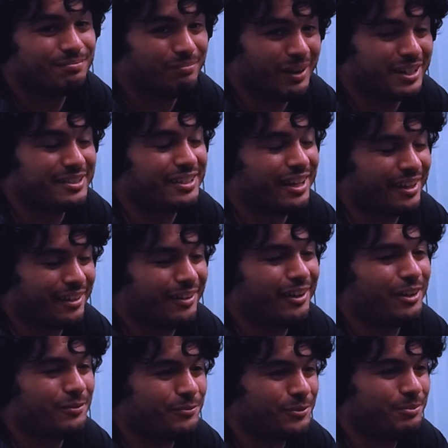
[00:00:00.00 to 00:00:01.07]
My dad
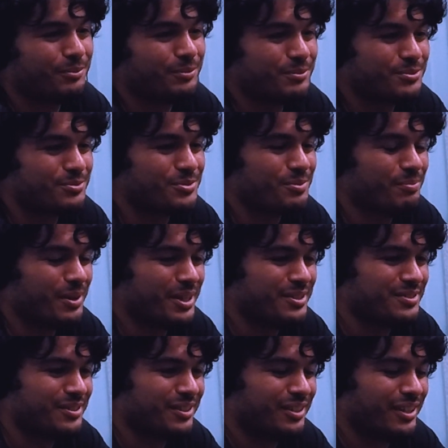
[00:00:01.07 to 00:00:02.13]
got it for me, which was
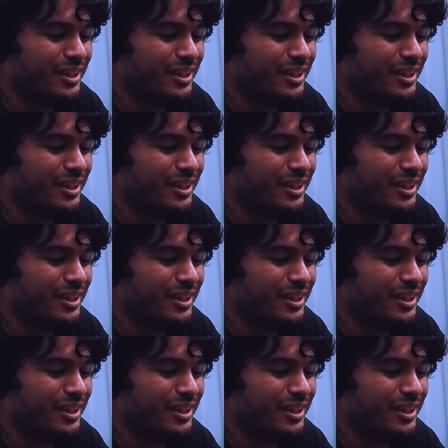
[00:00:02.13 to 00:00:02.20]
amazing.